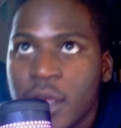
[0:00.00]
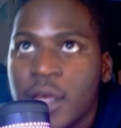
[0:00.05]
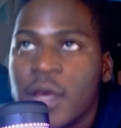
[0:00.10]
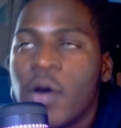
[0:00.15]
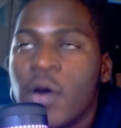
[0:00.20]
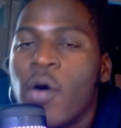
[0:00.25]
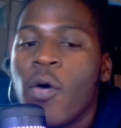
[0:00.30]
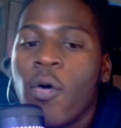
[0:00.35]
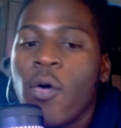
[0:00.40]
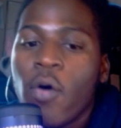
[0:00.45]

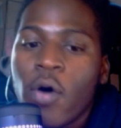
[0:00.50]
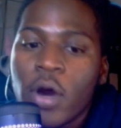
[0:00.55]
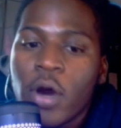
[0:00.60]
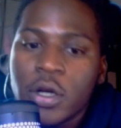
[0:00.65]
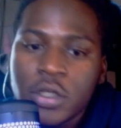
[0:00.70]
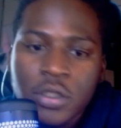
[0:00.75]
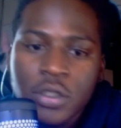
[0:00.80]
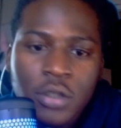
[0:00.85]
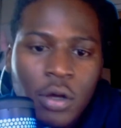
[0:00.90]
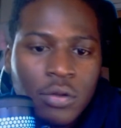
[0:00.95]
Or, you
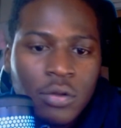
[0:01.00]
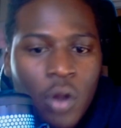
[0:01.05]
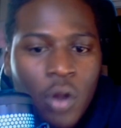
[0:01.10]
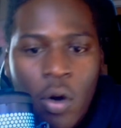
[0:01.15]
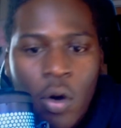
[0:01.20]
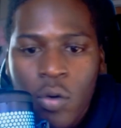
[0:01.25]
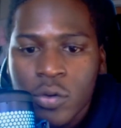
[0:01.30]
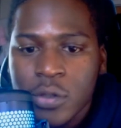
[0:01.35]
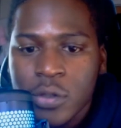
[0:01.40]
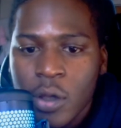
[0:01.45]
know,
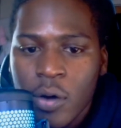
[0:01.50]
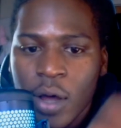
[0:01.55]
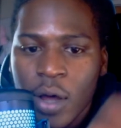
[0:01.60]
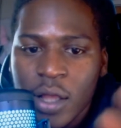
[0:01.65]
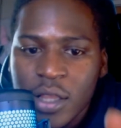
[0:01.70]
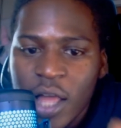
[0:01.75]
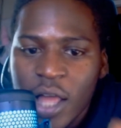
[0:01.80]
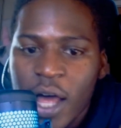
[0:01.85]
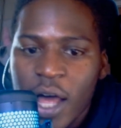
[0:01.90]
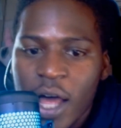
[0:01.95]
don't don't
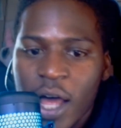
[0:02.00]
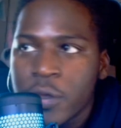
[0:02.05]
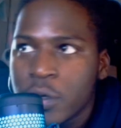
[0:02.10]
allow, you know,